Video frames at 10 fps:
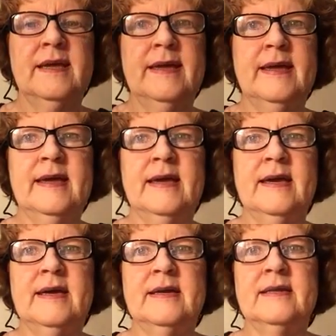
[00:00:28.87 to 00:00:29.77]

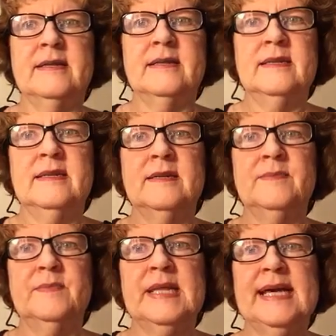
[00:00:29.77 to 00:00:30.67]
and
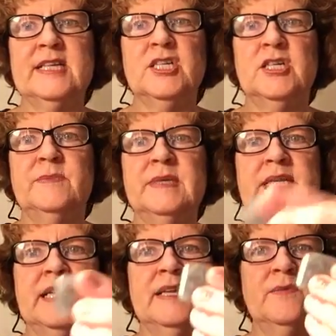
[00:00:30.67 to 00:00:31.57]
black
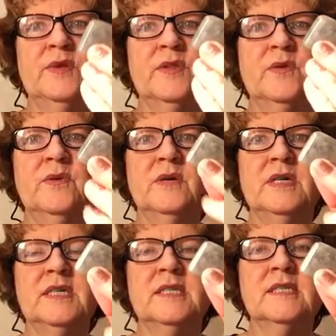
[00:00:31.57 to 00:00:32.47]
tourmaline with
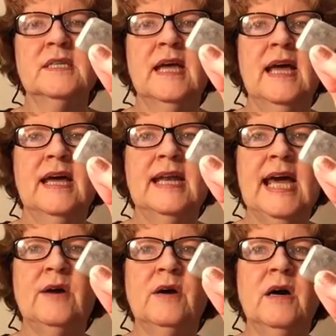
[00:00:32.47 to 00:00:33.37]
quartz.
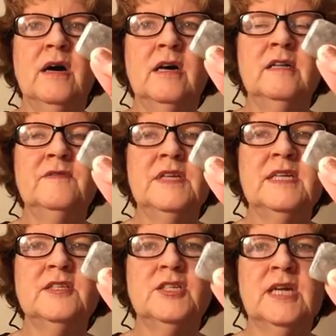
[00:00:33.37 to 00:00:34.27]
Now all of
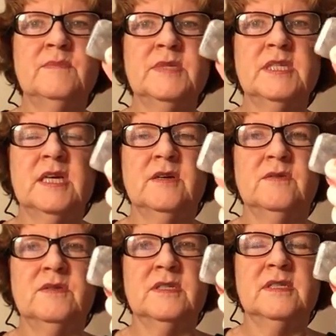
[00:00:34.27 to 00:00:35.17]
these
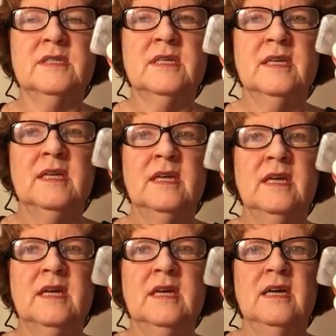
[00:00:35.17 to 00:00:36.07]
gemstones
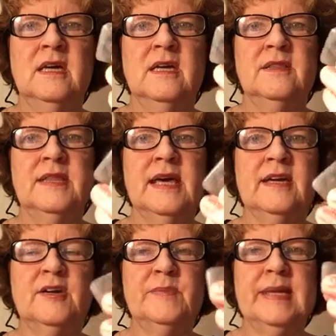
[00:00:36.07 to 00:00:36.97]

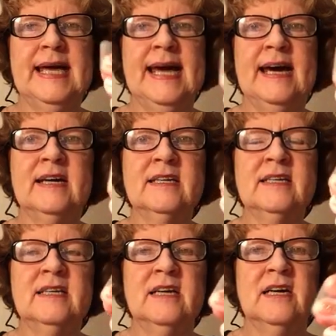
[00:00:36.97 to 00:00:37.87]
that are
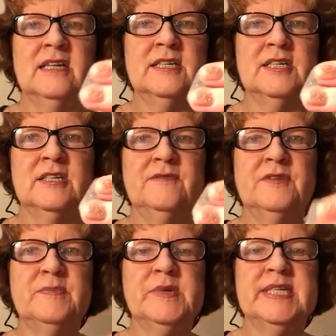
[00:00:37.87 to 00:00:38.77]
black are good
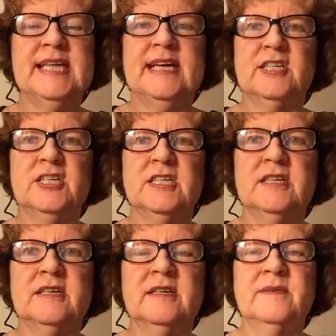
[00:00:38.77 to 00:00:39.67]
for
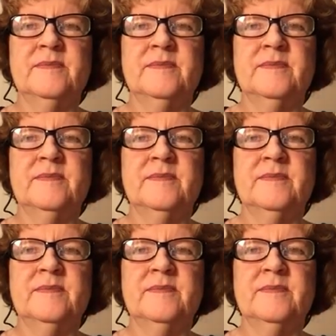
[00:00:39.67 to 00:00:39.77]
protection.